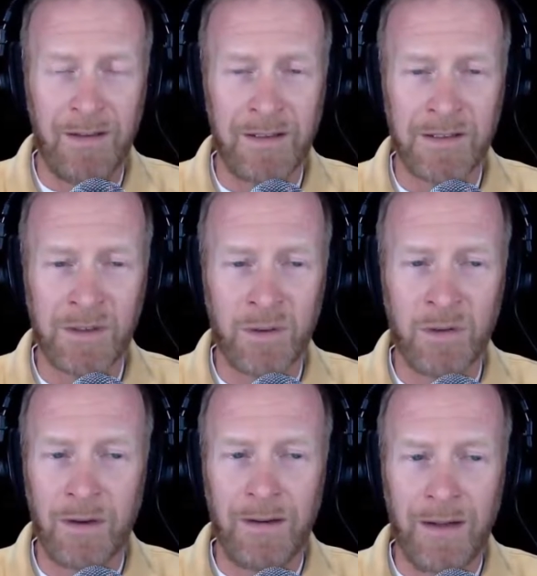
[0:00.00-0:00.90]
And so
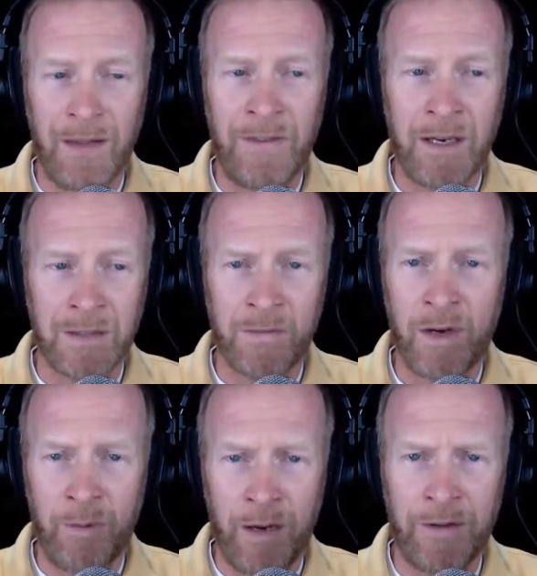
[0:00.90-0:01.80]
I think it's
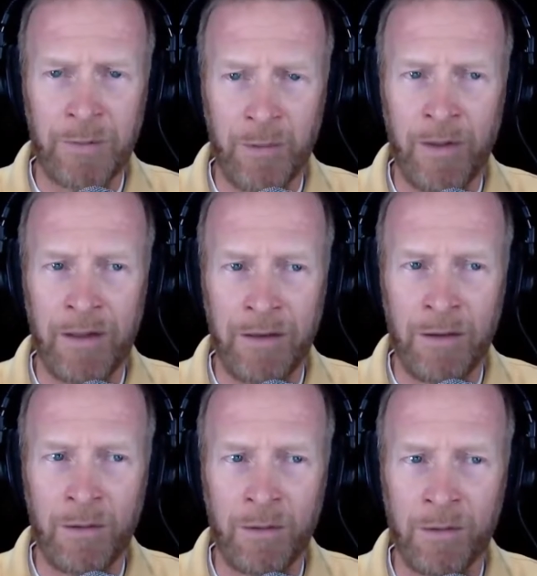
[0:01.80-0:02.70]
very possible that,
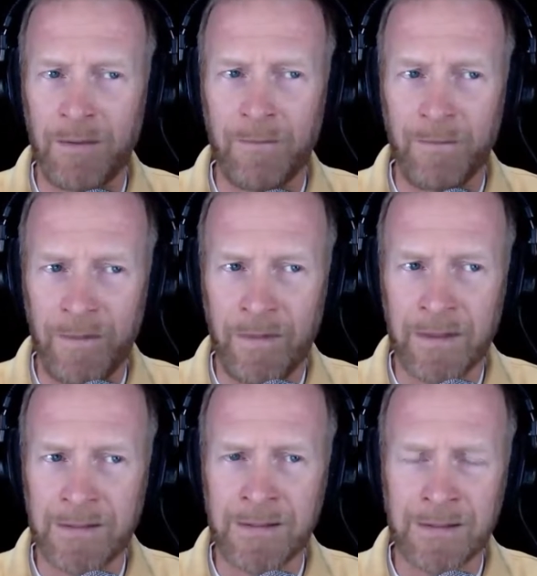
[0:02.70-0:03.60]

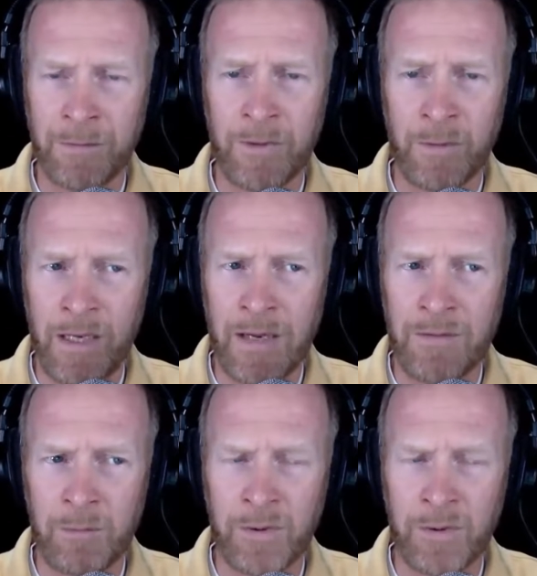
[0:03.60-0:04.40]
this is something we haven't,